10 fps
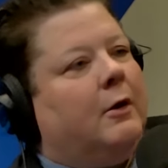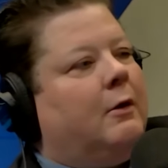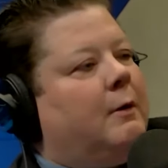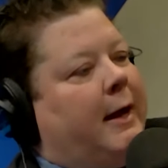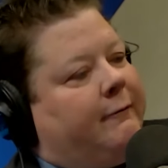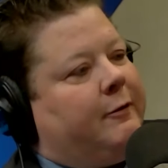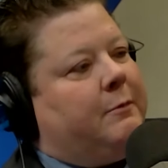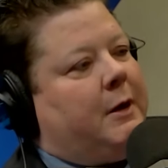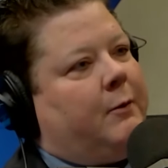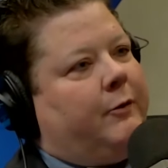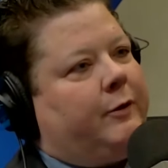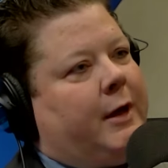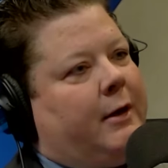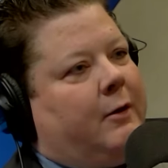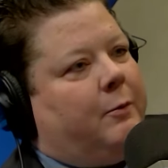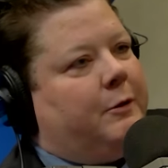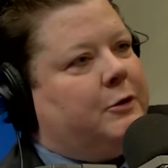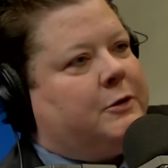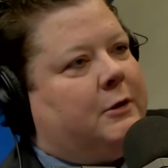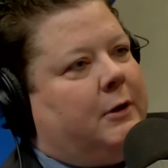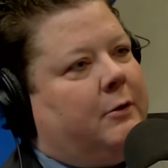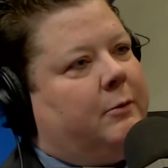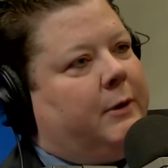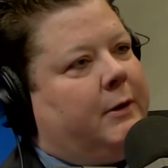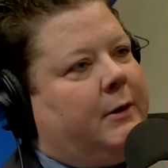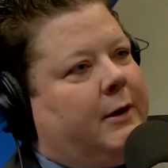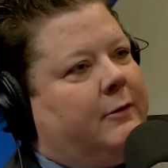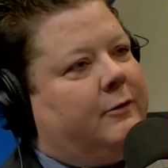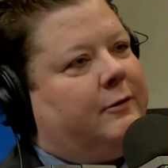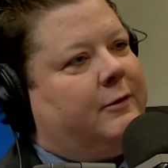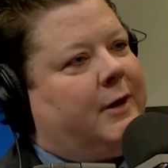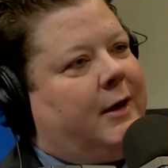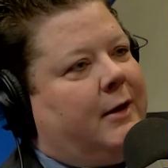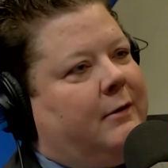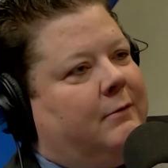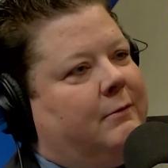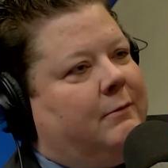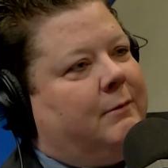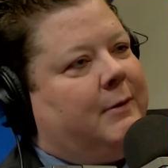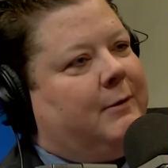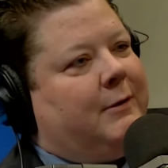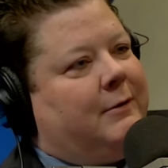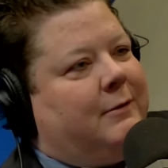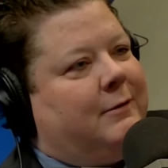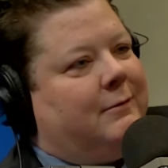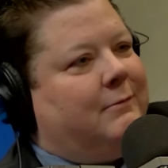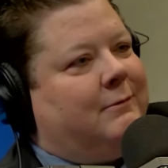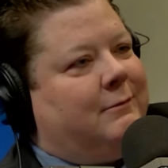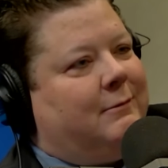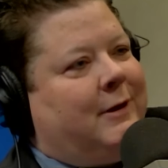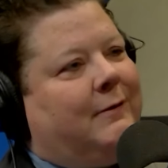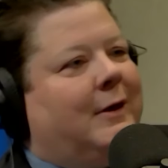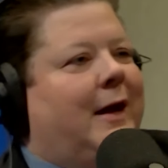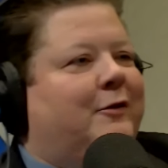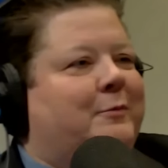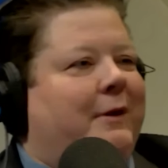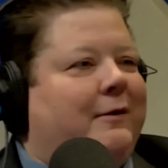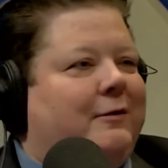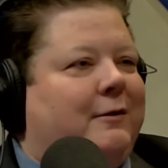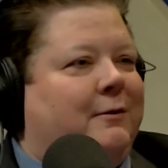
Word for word: I have to admit, I was kind of hoping just a little bit. It had just a tad, maybe to like the Axeman too.